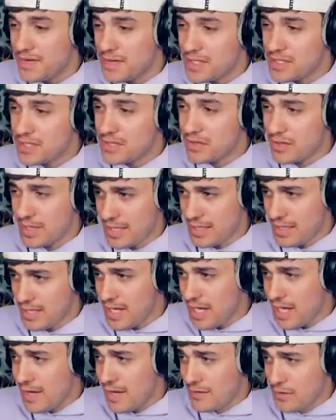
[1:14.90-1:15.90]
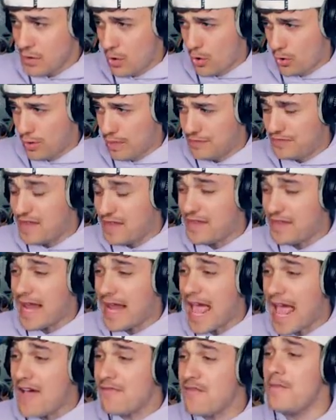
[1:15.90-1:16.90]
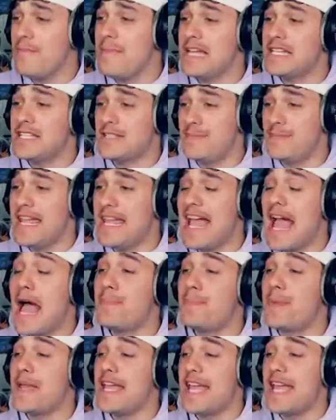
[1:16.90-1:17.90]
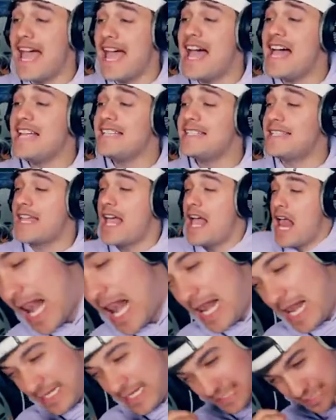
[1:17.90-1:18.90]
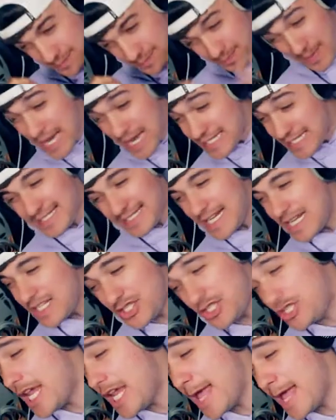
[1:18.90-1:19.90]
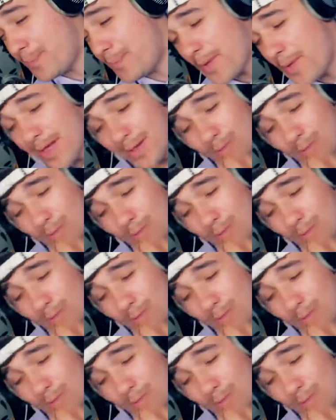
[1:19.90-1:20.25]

That's right. And the only thing that ever makes me happy is the spicy chip.